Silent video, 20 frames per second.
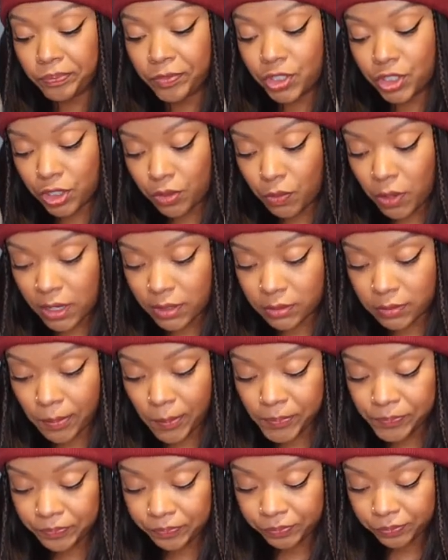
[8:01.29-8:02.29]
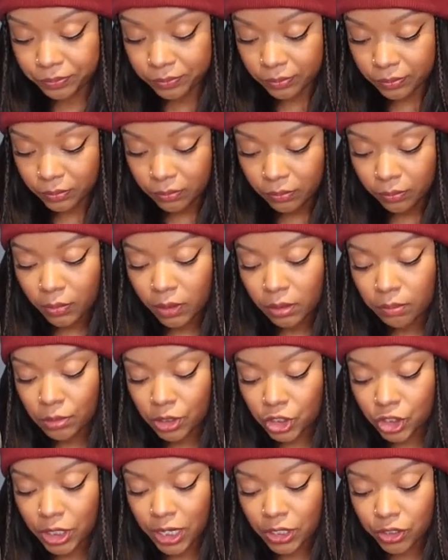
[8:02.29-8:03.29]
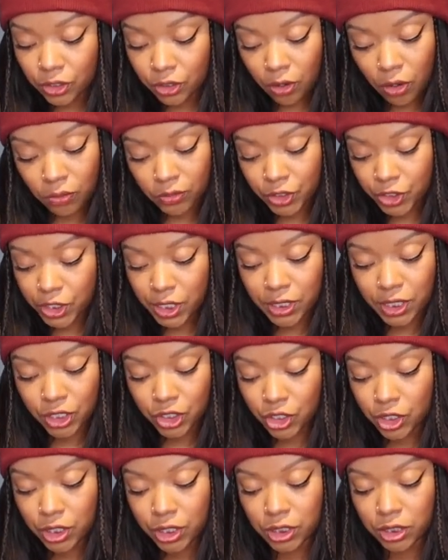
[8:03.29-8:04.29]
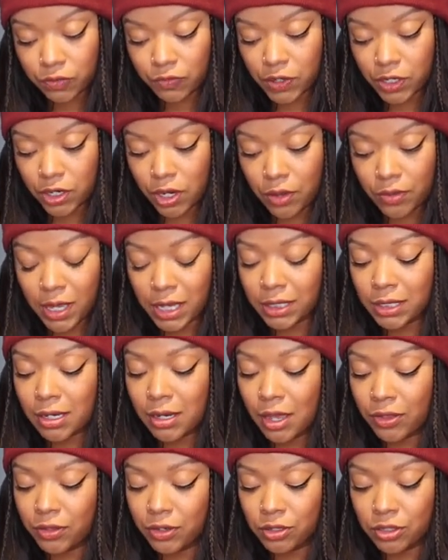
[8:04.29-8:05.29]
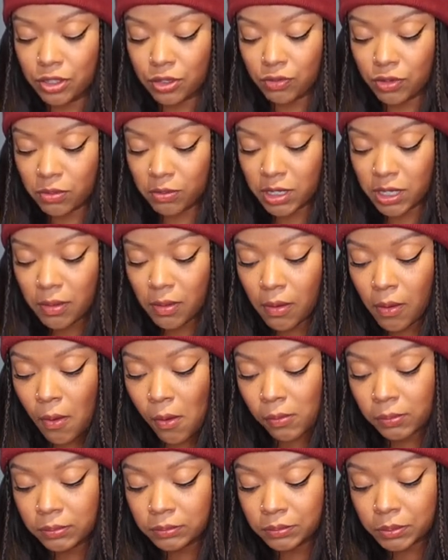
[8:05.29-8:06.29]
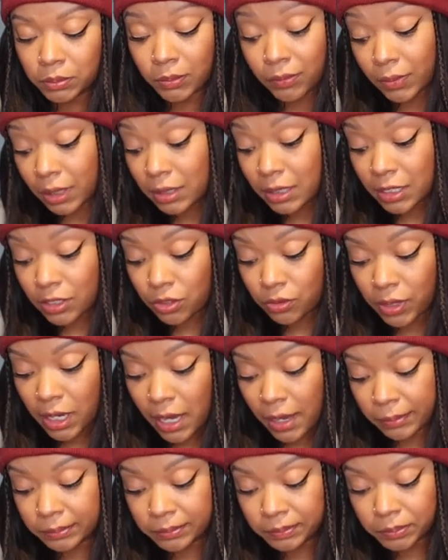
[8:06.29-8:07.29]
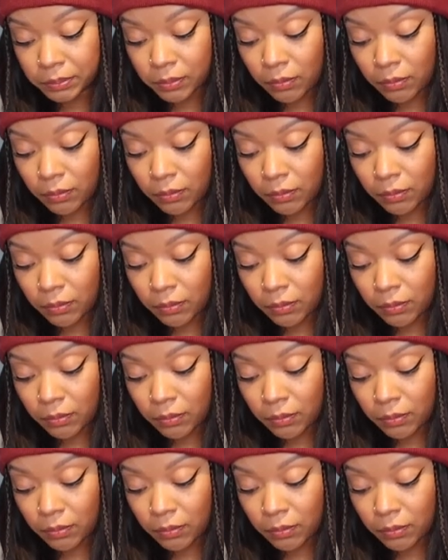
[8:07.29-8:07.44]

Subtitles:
She was. But she has her own shit that she needs to figure out that has nothing to do with me, and that's okay.